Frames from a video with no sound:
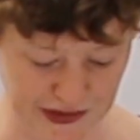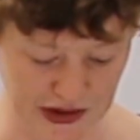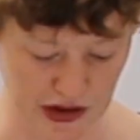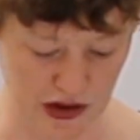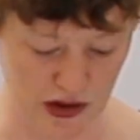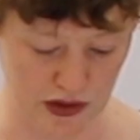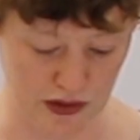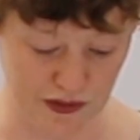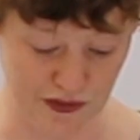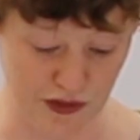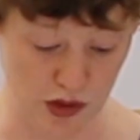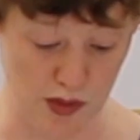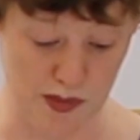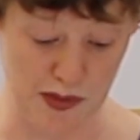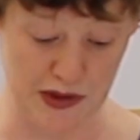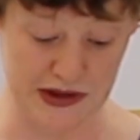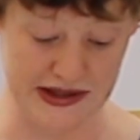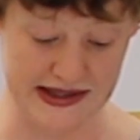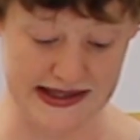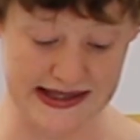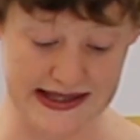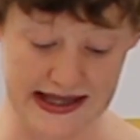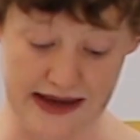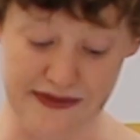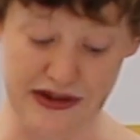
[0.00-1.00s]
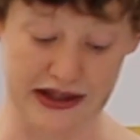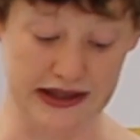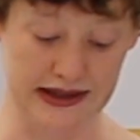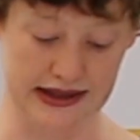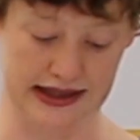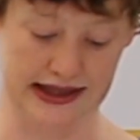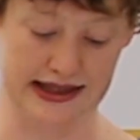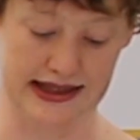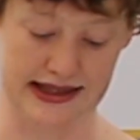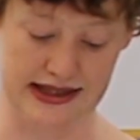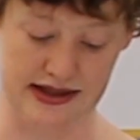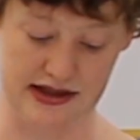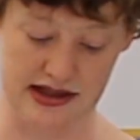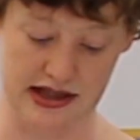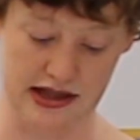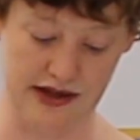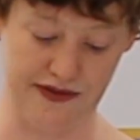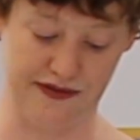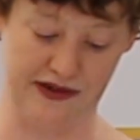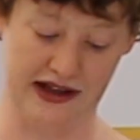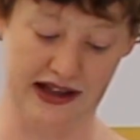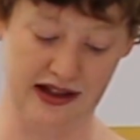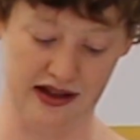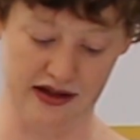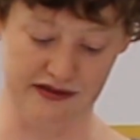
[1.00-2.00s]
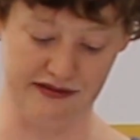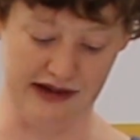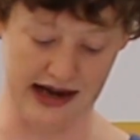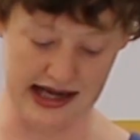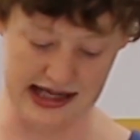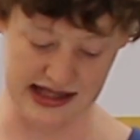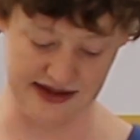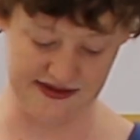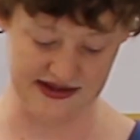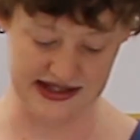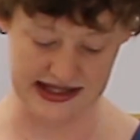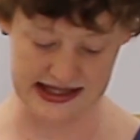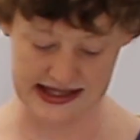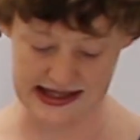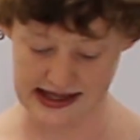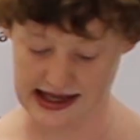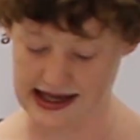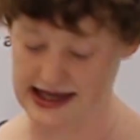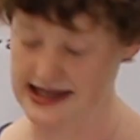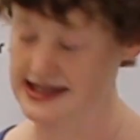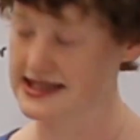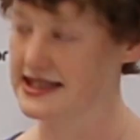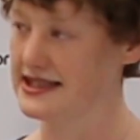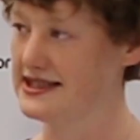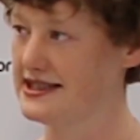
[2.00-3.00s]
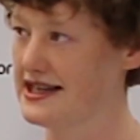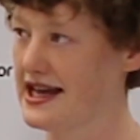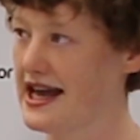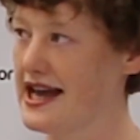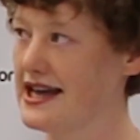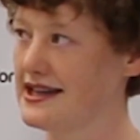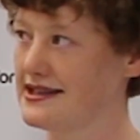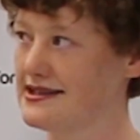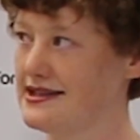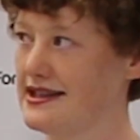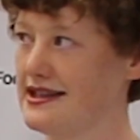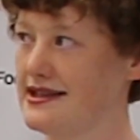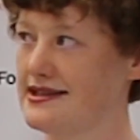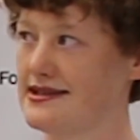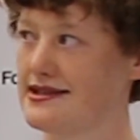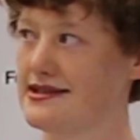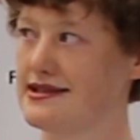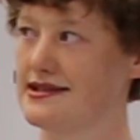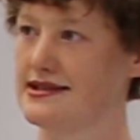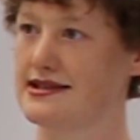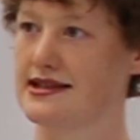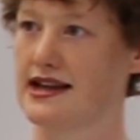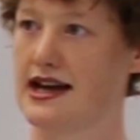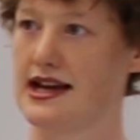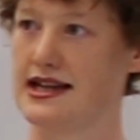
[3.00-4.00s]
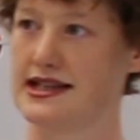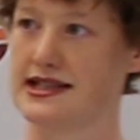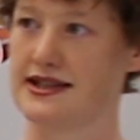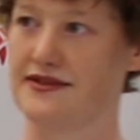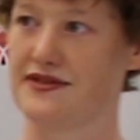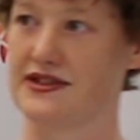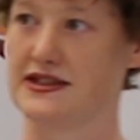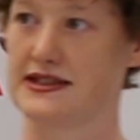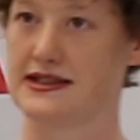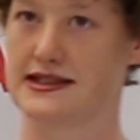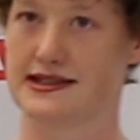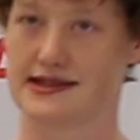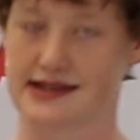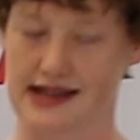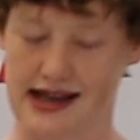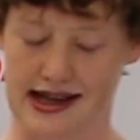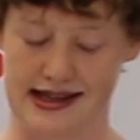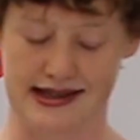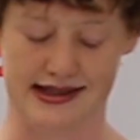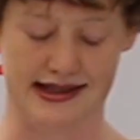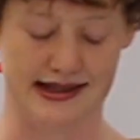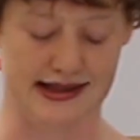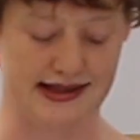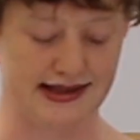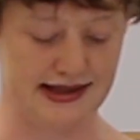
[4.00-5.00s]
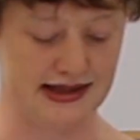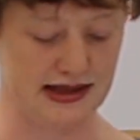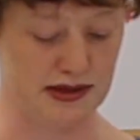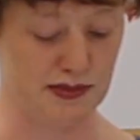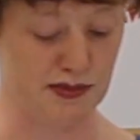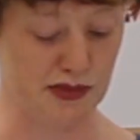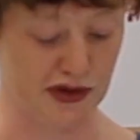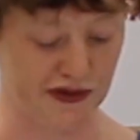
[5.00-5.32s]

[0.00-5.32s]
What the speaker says: Goal 4.7 is to defend the right of society to access scientists'